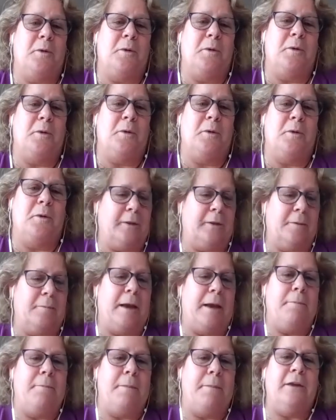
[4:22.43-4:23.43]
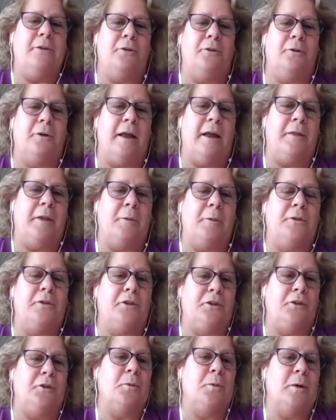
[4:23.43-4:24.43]
people in my major, and there was
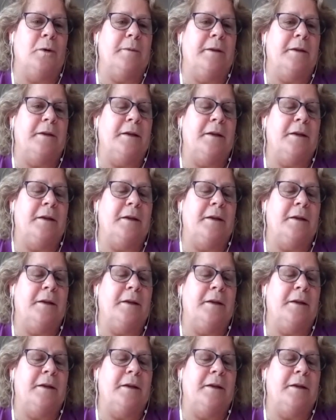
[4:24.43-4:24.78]
2 women.